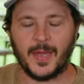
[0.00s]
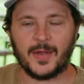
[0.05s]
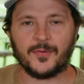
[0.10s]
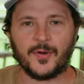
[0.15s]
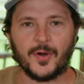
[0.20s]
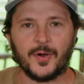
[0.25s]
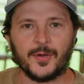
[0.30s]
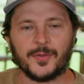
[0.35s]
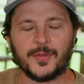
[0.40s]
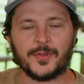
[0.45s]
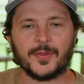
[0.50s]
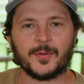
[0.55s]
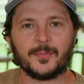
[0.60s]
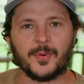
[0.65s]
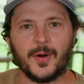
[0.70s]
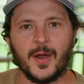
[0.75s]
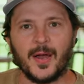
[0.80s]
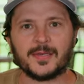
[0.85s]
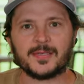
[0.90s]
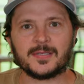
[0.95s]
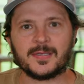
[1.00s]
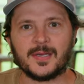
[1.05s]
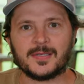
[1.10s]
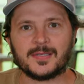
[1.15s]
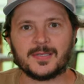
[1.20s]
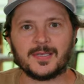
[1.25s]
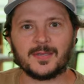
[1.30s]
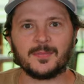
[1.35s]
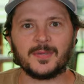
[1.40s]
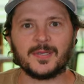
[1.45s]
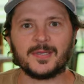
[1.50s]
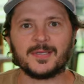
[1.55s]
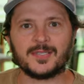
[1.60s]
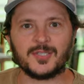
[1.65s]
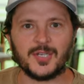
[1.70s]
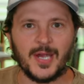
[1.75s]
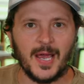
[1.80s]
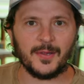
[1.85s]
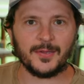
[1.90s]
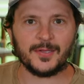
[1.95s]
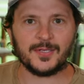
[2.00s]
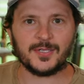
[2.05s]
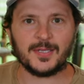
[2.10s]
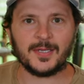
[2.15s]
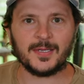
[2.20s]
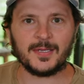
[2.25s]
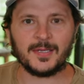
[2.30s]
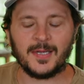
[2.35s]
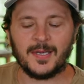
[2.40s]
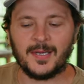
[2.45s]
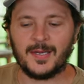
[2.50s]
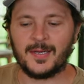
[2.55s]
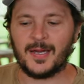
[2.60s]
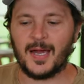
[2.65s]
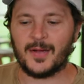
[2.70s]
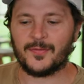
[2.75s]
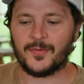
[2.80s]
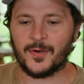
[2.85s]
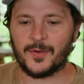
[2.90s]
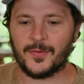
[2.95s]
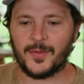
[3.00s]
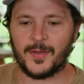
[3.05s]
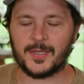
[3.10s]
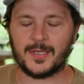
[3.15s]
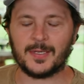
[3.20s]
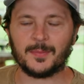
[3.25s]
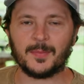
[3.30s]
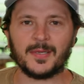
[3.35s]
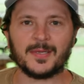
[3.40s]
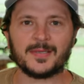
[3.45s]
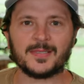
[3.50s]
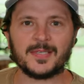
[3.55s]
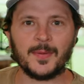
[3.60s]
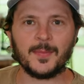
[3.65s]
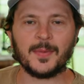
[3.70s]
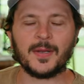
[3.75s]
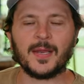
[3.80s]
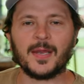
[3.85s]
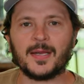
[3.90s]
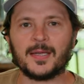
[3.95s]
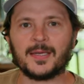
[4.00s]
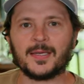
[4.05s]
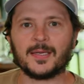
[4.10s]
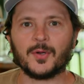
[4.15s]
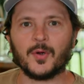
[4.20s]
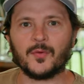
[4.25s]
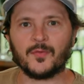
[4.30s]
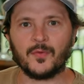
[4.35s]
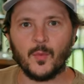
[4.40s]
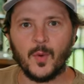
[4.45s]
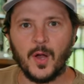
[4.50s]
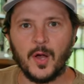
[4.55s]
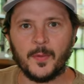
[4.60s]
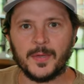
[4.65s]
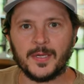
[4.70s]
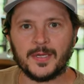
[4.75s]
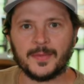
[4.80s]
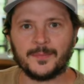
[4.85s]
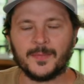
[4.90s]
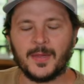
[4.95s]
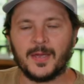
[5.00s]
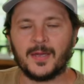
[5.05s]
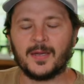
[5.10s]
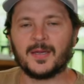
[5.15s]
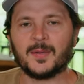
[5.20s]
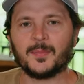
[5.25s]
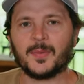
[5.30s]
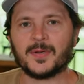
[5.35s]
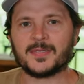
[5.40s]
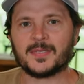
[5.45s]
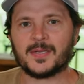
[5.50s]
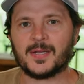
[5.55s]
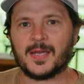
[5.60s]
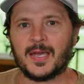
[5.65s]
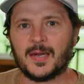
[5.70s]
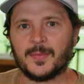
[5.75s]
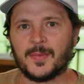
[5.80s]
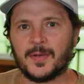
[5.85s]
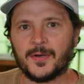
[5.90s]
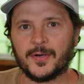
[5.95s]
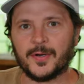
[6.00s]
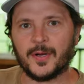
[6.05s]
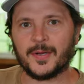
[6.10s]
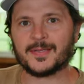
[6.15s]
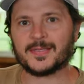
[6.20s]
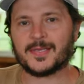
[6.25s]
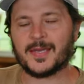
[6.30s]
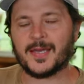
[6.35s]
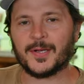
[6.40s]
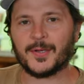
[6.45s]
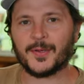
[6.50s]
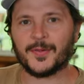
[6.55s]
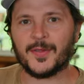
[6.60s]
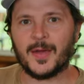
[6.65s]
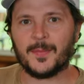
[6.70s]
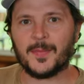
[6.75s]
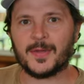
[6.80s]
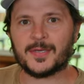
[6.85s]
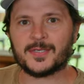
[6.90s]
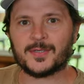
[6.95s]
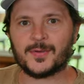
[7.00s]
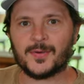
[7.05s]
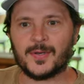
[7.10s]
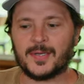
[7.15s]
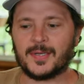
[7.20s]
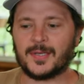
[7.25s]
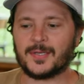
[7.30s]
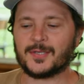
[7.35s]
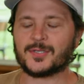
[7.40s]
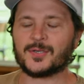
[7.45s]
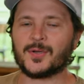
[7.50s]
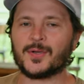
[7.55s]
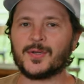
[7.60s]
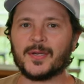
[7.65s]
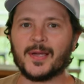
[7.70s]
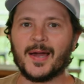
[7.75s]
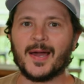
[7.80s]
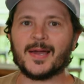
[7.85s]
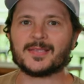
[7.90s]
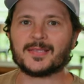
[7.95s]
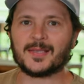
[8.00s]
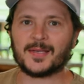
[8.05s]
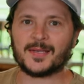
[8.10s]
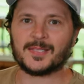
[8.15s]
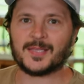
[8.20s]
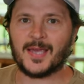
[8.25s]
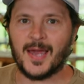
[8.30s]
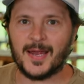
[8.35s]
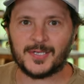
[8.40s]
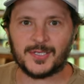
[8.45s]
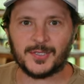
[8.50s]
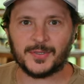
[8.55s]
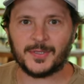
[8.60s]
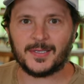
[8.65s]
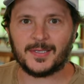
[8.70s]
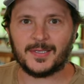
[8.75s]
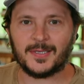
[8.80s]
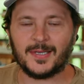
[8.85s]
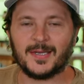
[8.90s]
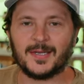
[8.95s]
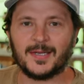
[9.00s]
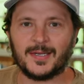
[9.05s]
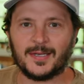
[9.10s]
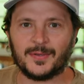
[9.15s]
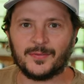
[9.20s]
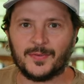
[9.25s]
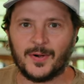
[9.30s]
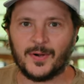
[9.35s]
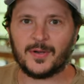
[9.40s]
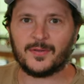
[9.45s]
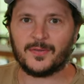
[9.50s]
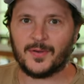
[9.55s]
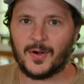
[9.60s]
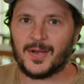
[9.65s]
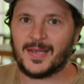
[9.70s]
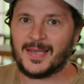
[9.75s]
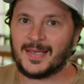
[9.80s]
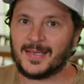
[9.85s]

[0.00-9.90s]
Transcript: I've heard that the process can be challenging. I've heard that it can be intimidating and overwhelming. But today I'm here to untangle that mystery and show you guys that it's actually very, very